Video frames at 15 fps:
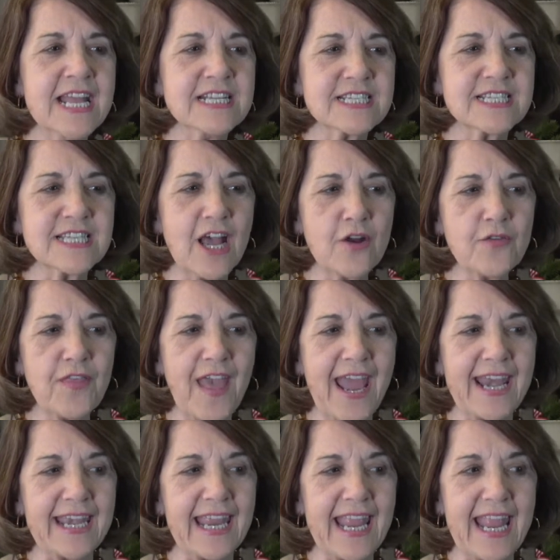so
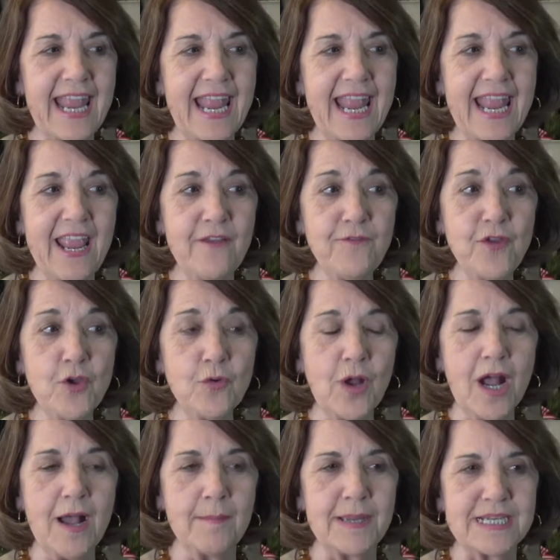that if you
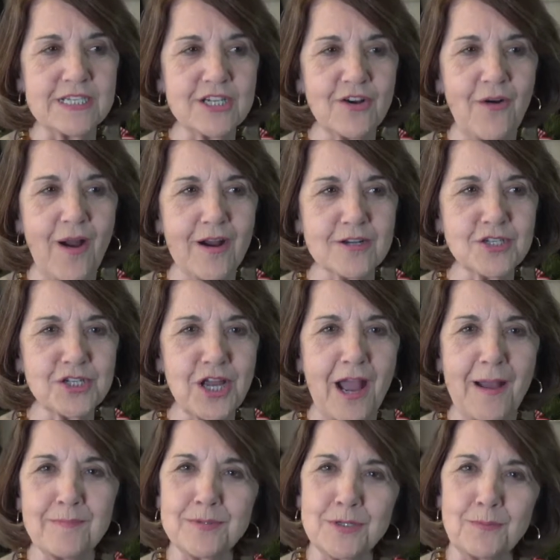come into our
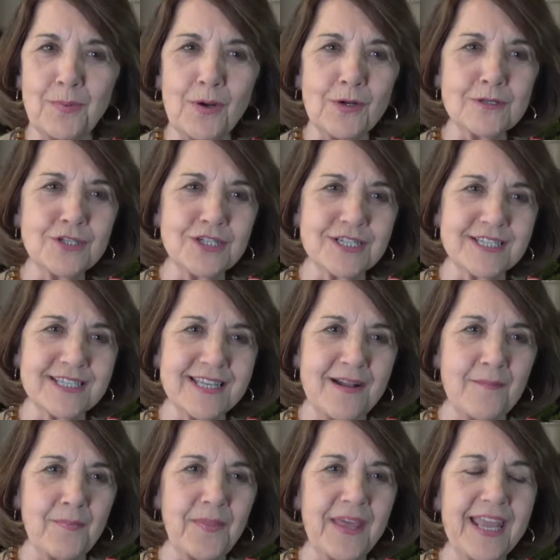shop to purchase
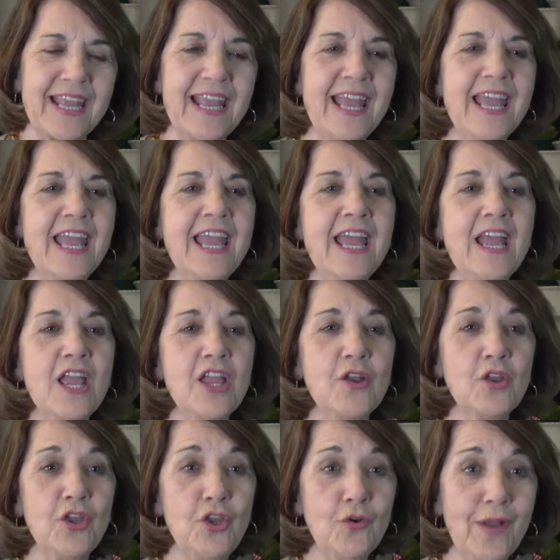something,
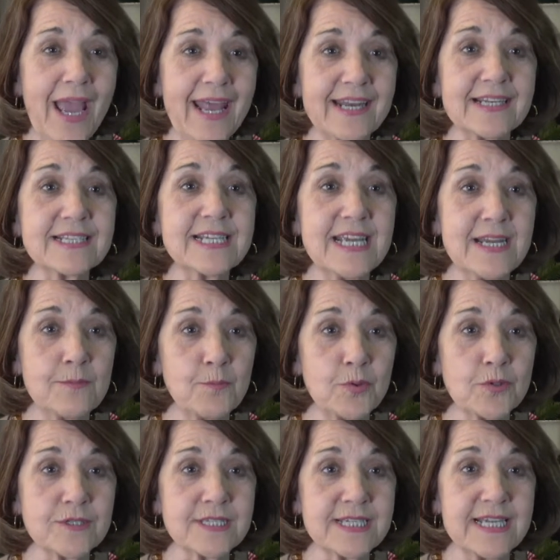you get a
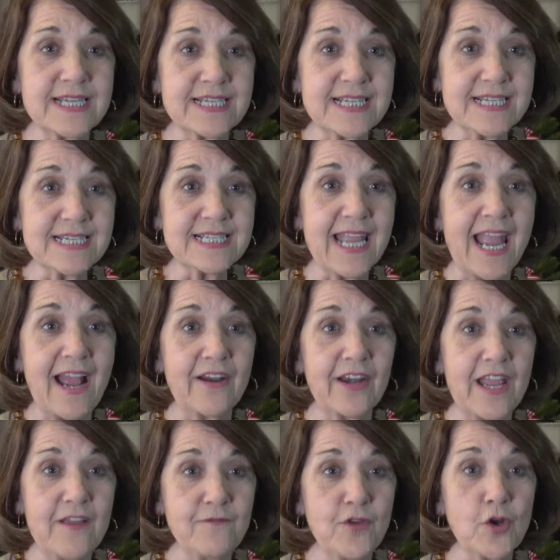10% discount
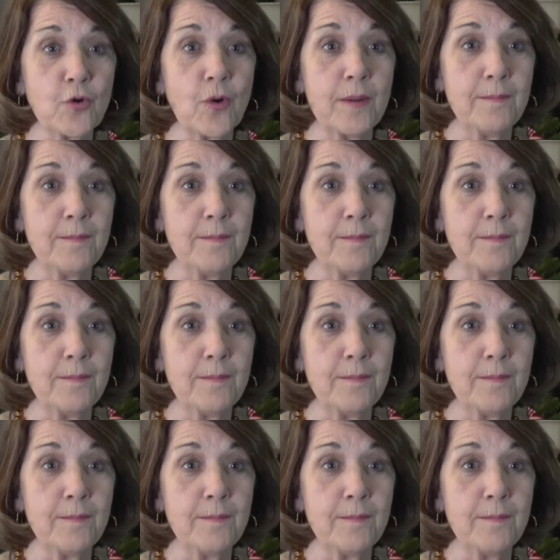if you're a